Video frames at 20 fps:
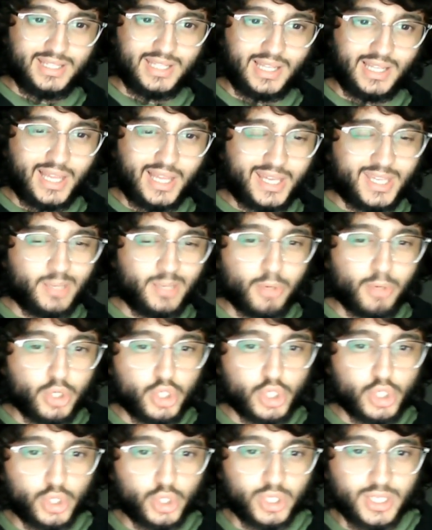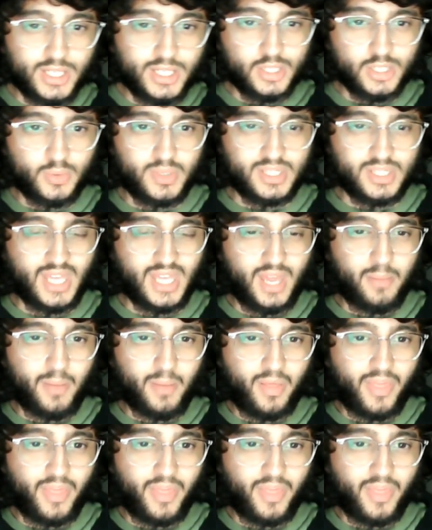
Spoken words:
the lack of maturity to his game,